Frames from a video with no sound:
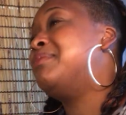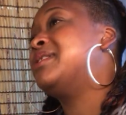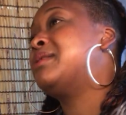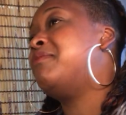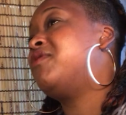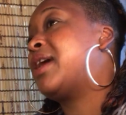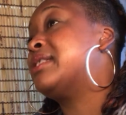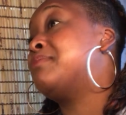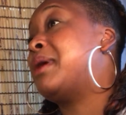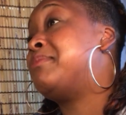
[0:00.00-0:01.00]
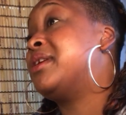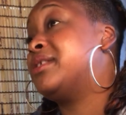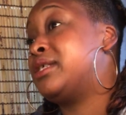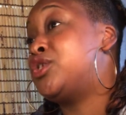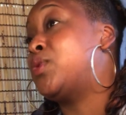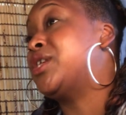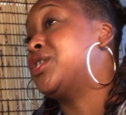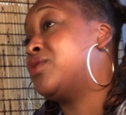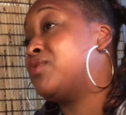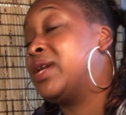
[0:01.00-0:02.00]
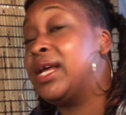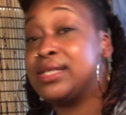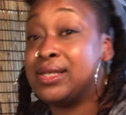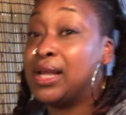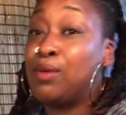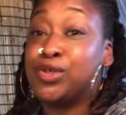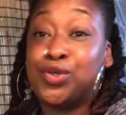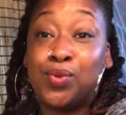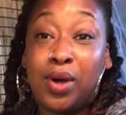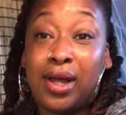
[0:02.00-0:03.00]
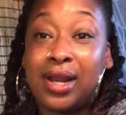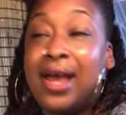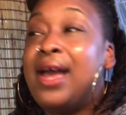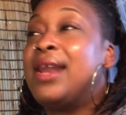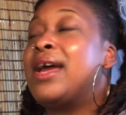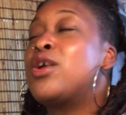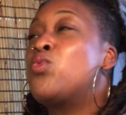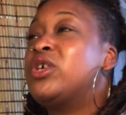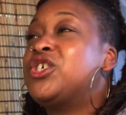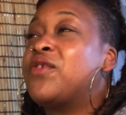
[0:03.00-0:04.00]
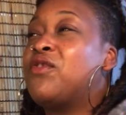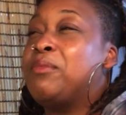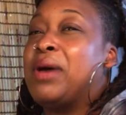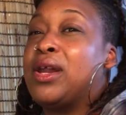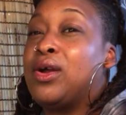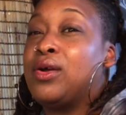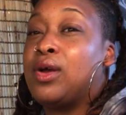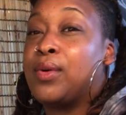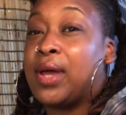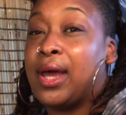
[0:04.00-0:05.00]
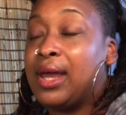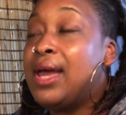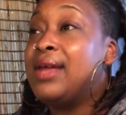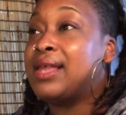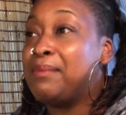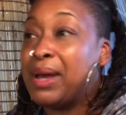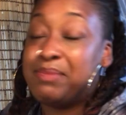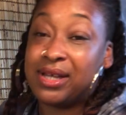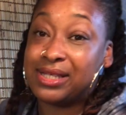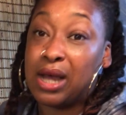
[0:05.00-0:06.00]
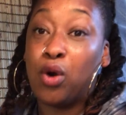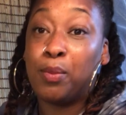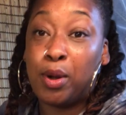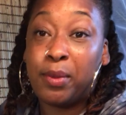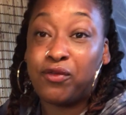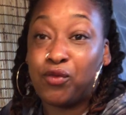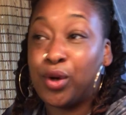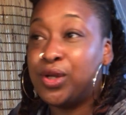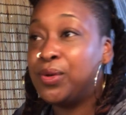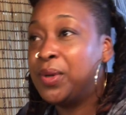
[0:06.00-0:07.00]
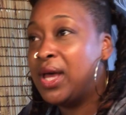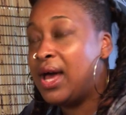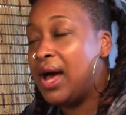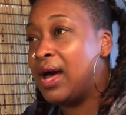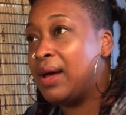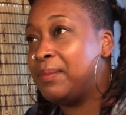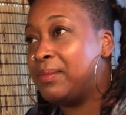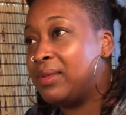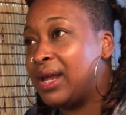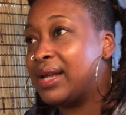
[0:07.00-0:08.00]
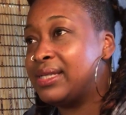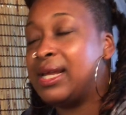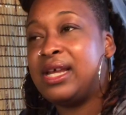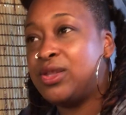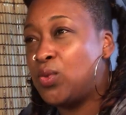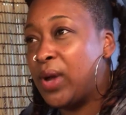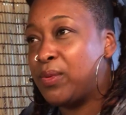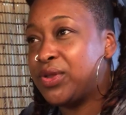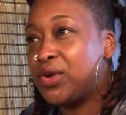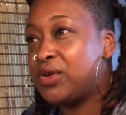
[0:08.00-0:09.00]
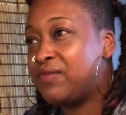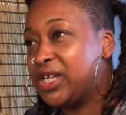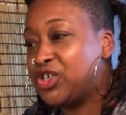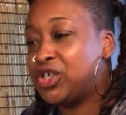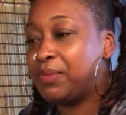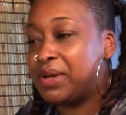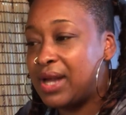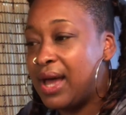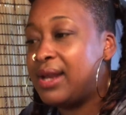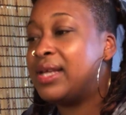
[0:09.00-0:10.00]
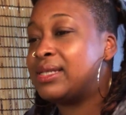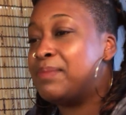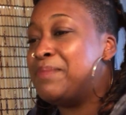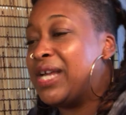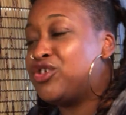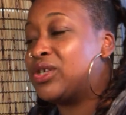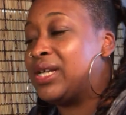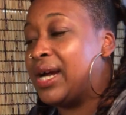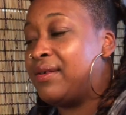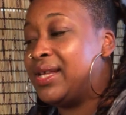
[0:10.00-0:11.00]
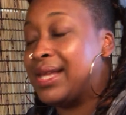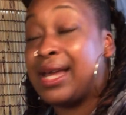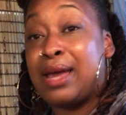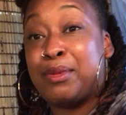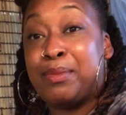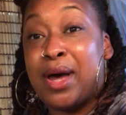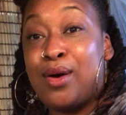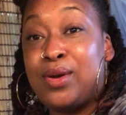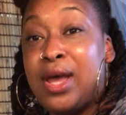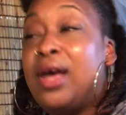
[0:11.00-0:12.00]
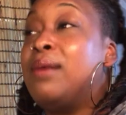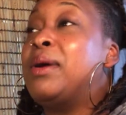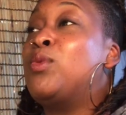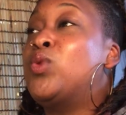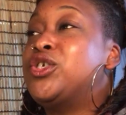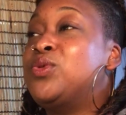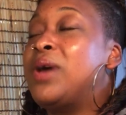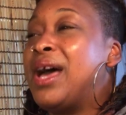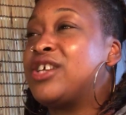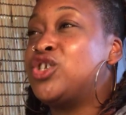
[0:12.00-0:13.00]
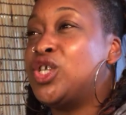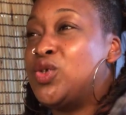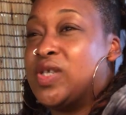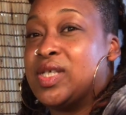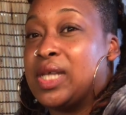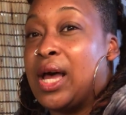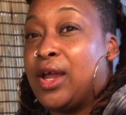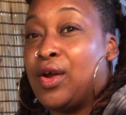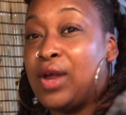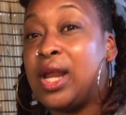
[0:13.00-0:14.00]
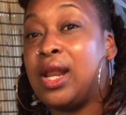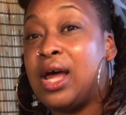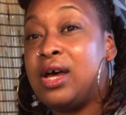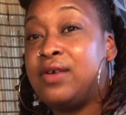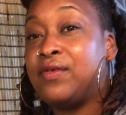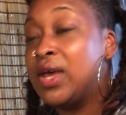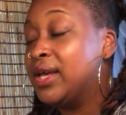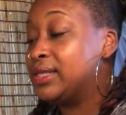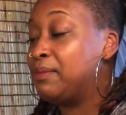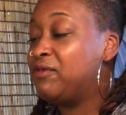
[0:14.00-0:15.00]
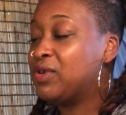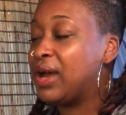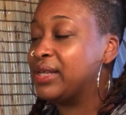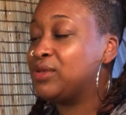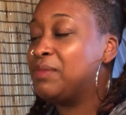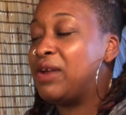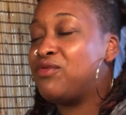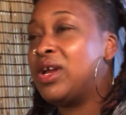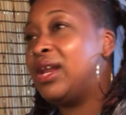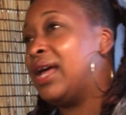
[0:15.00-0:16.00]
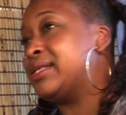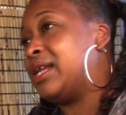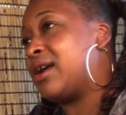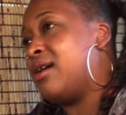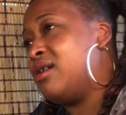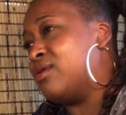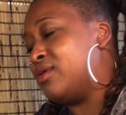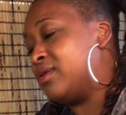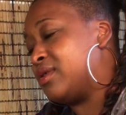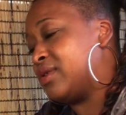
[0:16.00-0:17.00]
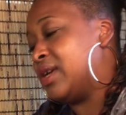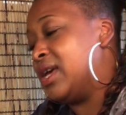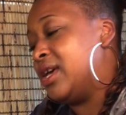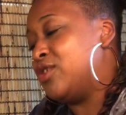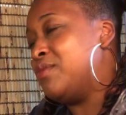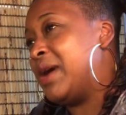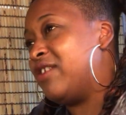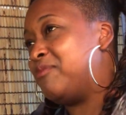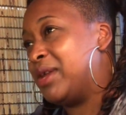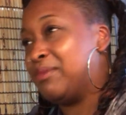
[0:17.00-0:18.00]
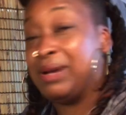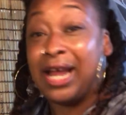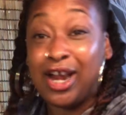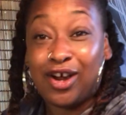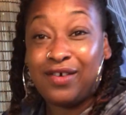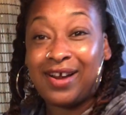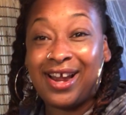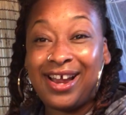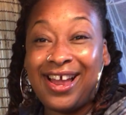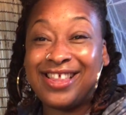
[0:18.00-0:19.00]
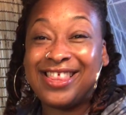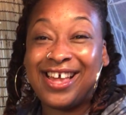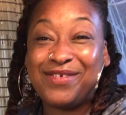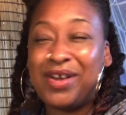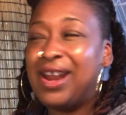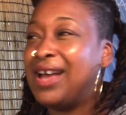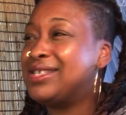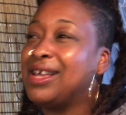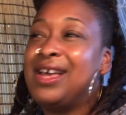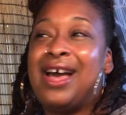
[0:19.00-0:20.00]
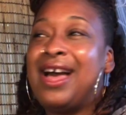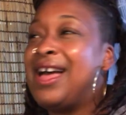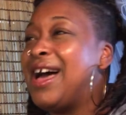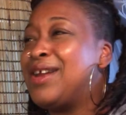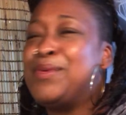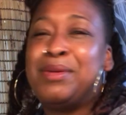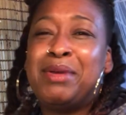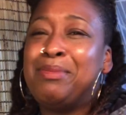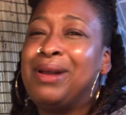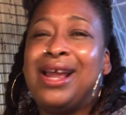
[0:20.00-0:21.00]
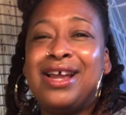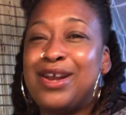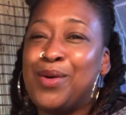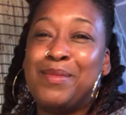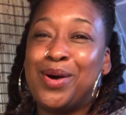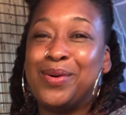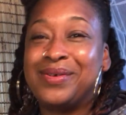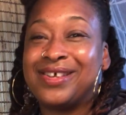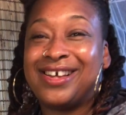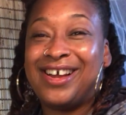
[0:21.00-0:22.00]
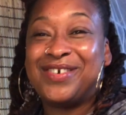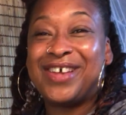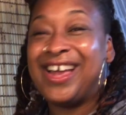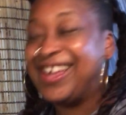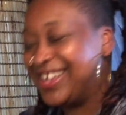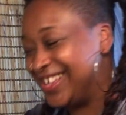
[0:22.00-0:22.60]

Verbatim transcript: but some of you guys might be in a situation and realize it's not what you want and now you're wishing for better okay that might be a tower moment for you um, like i said either way whether you're in a relationship or not it's a major clarity that came about about what you actually desire in love some of you guys might realize like oh you might have been a player right and then realize I don't want to be a player no more. Okay?